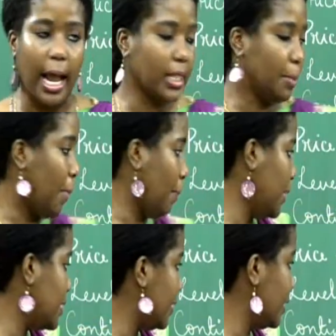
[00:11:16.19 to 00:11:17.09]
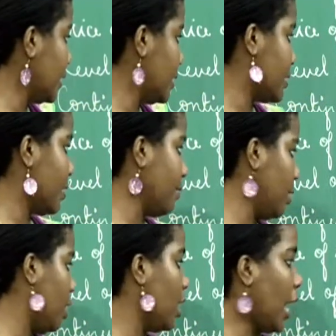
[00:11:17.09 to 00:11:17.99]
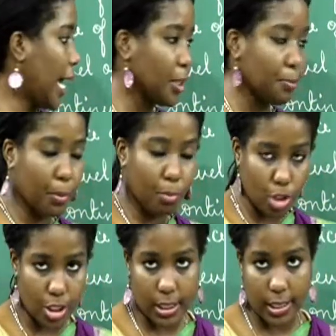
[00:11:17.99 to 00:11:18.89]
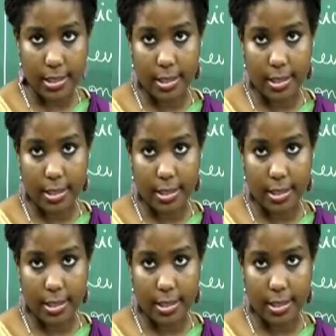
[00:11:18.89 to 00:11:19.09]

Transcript: and the publicity that is given and the promotion that